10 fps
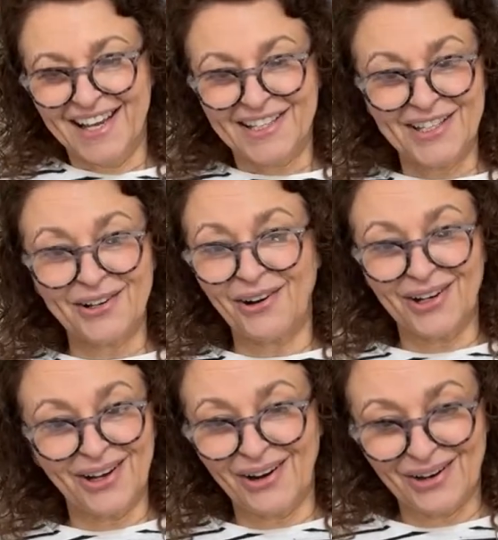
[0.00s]
you got to
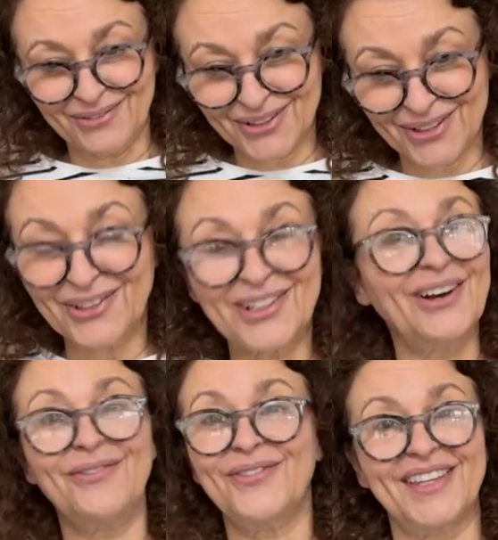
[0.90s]
laugh. You got to
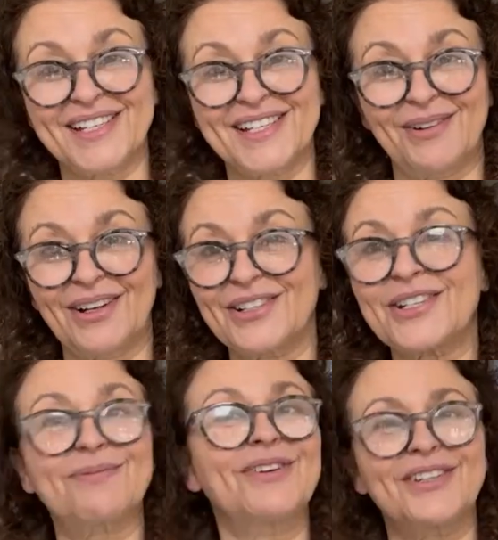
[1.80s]
laugh at this one. I
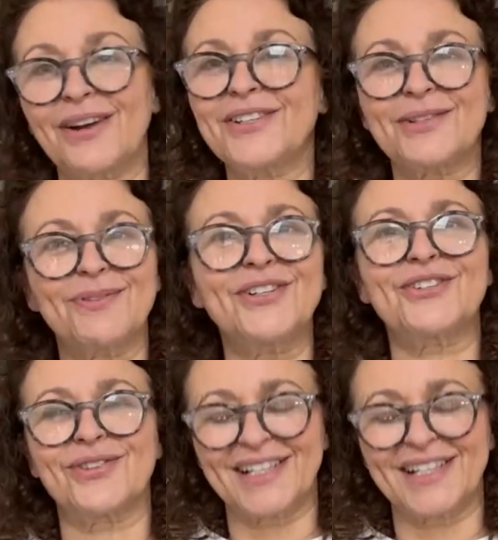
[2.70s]
just want to. I just want to drill